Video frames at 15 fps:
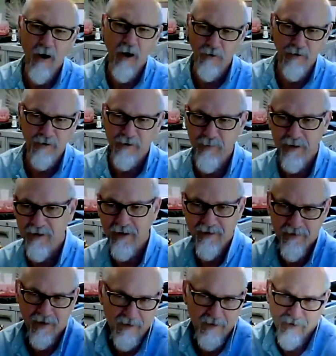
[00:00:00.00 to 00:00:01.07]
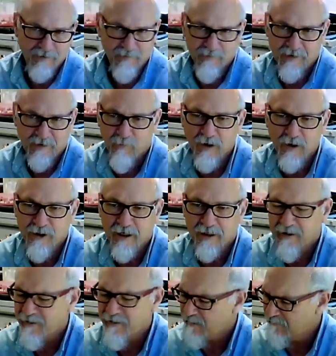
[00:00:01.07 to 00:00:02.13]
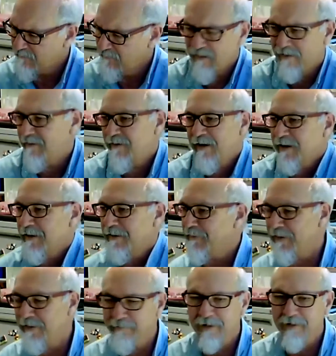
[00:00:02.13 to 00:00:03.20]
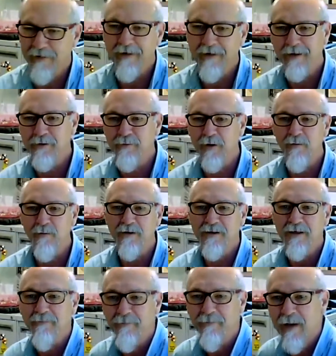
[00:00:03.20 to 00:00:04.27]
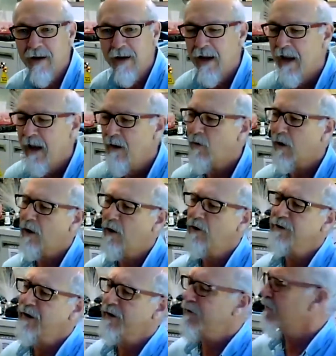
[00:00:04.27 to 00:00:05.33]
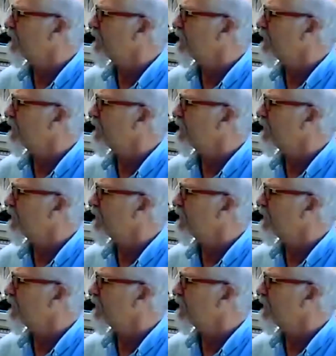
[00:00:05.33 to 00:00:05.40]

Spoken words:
onerous, but once you get there, you go, all right, okay, that's what he wants. Yeah. What I also do